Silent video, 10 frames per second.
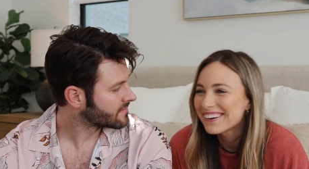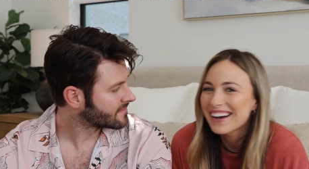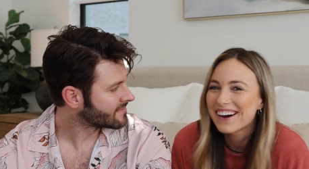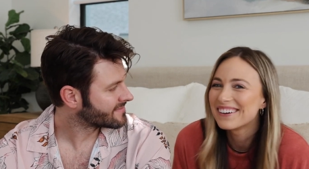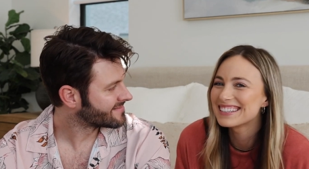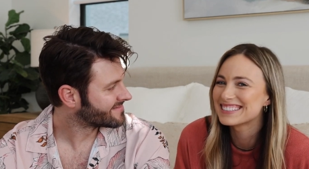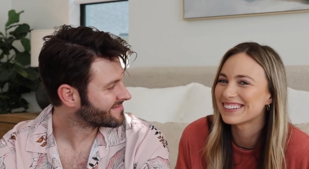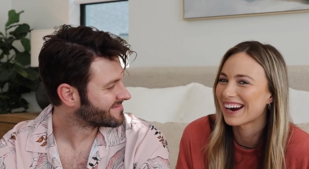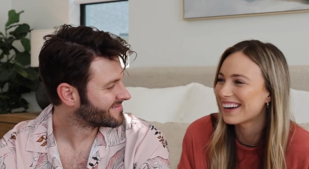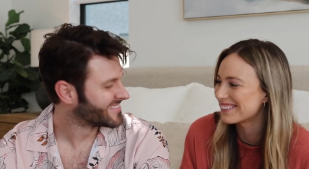Speaker 1: I don't know how to
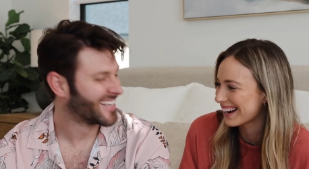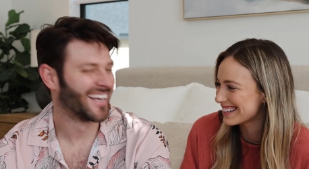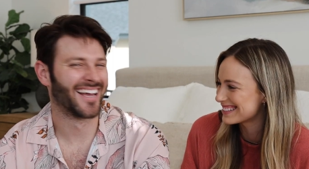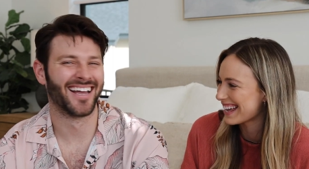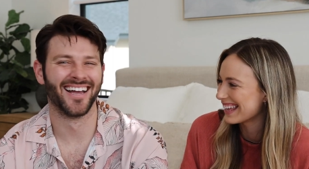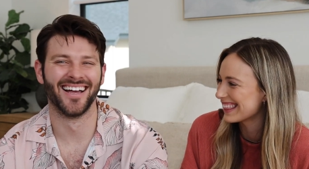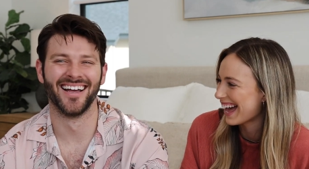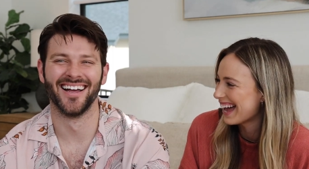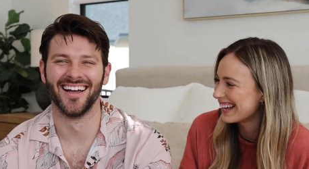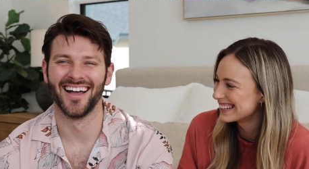describe when I say
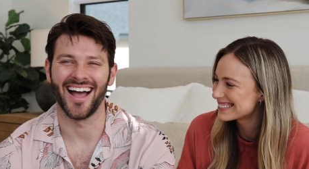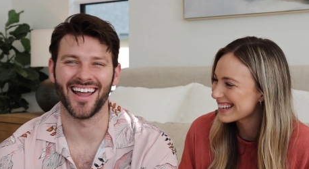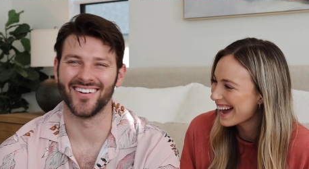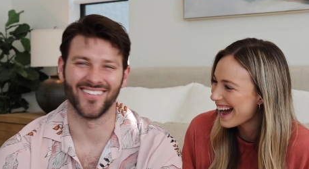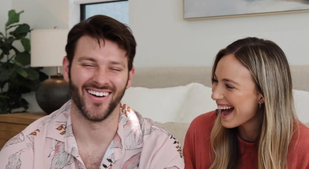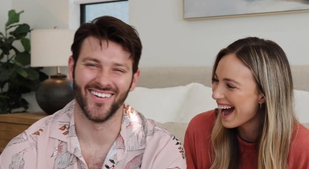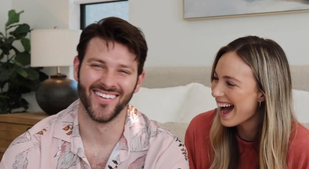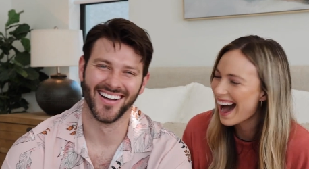that.
Speaker 2: I don't know.